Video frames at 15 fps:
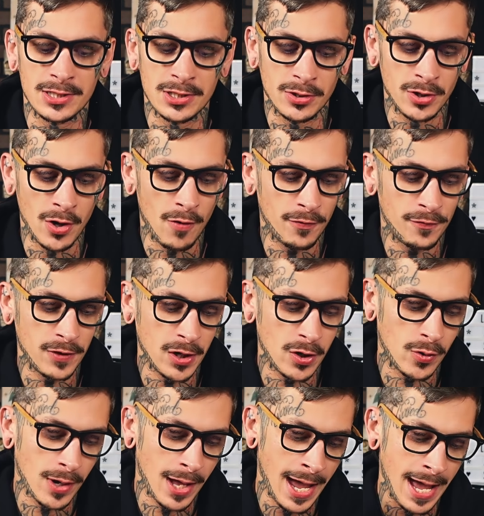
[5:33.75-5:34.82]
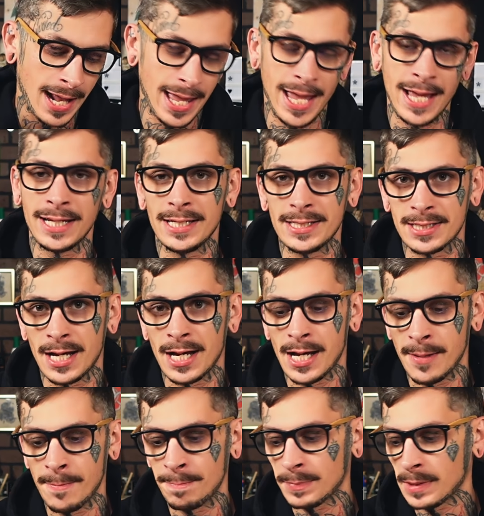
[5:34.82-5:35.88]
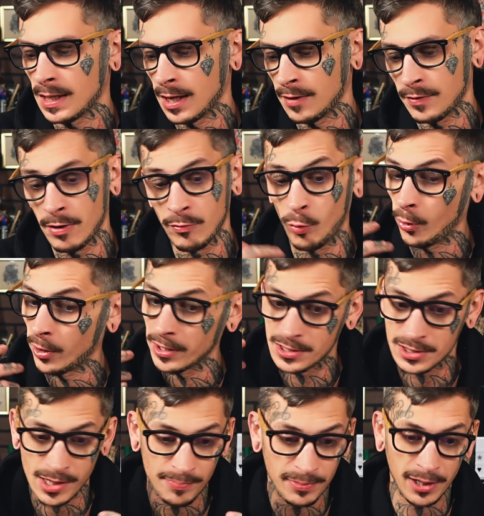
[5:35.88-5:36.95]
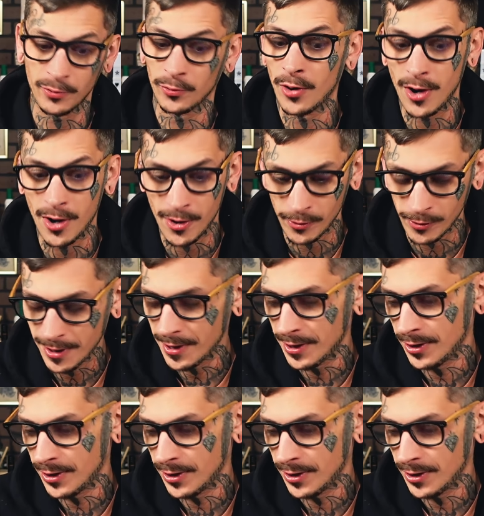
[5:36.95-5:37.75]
So don't feel at any time if I worded something wrong